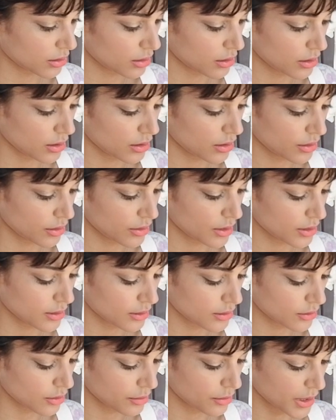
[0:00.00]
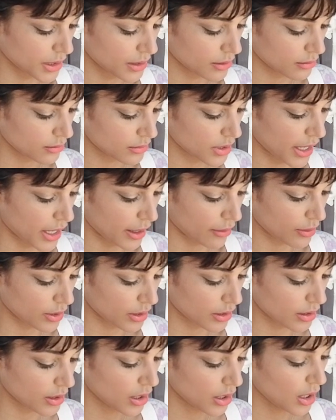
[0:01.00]
you know, this is not my
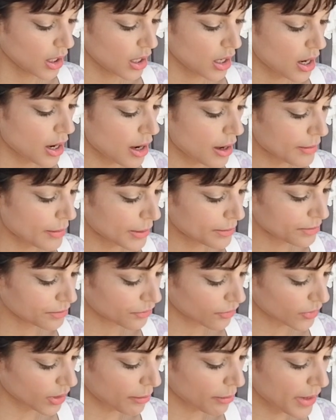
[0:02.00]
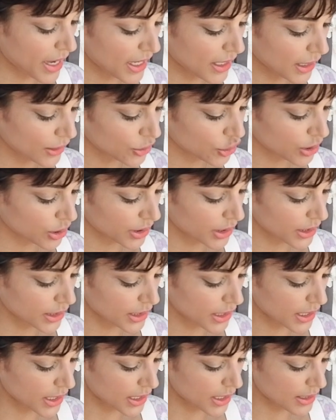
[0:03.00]
area. Men actually
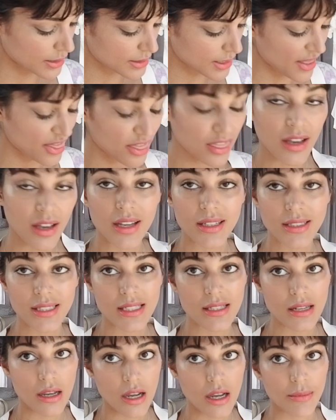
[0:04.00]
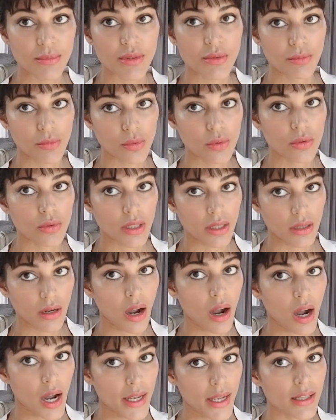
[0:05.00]
need 30 times more
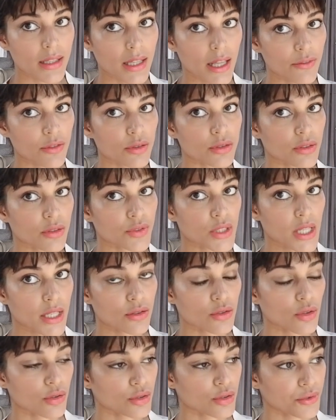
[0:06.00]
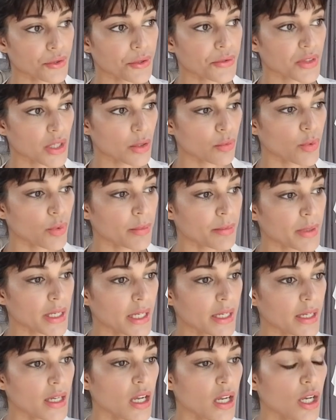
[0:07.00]
higher levels of testosterone than
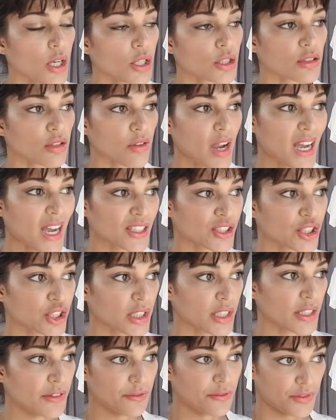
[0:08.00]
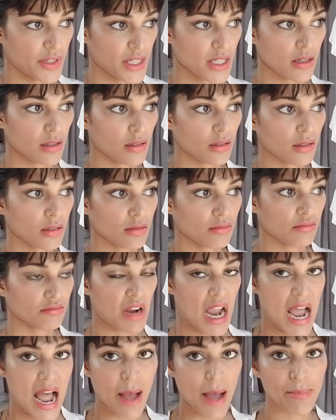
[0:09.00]
women to actually feel
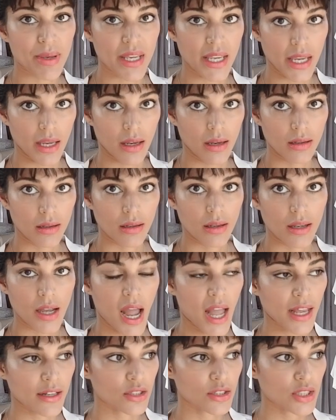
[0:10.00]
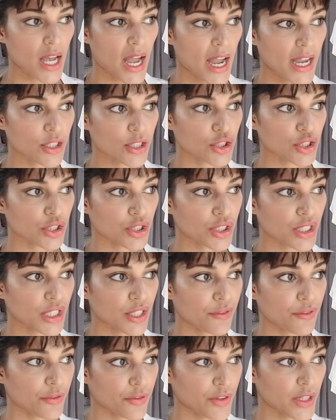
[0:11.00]
happy and to
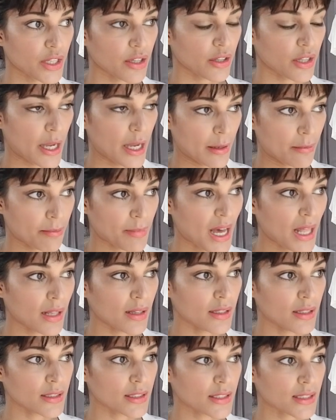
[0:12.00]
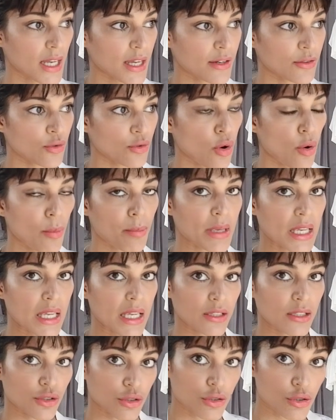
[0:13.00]
actually feel in balance and not
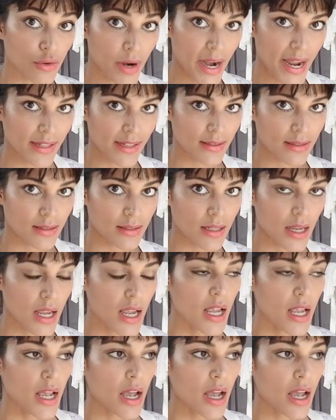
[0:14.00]
be stressed.